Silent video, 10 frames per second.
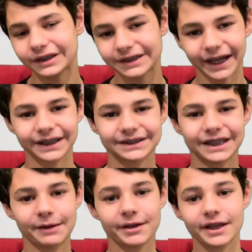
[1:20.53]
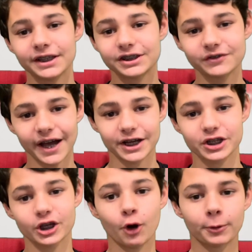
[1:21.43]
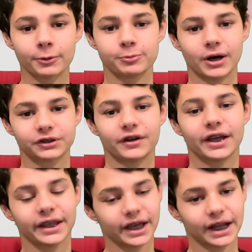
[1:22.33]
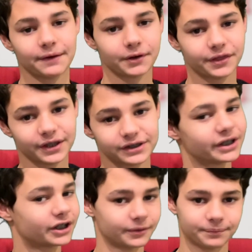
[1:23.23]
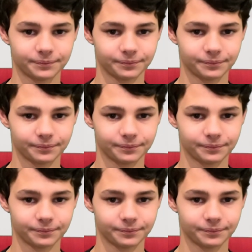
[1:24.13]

second step is to actually open up Spotify and get everything set up.